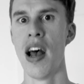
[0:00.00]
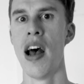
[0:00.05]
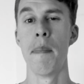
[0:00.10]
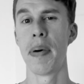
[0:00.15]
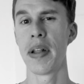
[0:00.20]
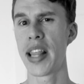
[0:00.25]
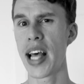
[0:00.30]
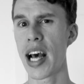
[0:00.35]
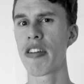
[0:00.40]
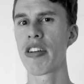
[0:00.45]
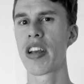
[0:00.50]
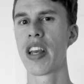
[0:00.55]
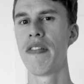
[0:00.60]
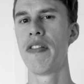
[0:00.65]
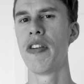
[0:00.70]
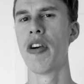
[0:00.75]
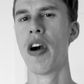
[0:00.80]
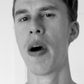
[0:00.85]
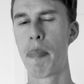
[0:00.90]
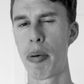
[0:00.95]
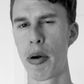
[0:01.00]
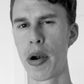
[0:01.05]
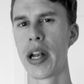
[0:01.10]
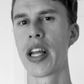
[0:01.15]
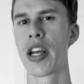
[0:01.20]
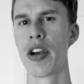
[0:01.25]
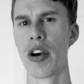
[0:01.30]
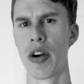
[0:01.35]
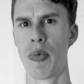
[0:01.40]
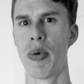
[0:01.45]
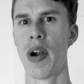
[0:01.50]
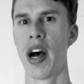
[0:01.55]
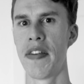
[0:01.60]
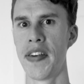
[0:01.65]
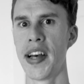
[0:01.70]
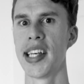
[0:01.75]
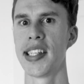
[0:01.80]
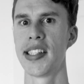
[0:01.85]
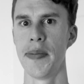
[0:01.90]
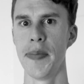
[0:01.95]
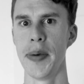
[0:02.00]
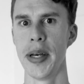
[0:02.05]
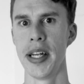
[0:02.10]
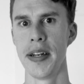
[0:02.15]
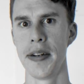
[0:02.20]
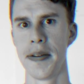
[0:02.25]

but that'll give you a pretty good rough estimate.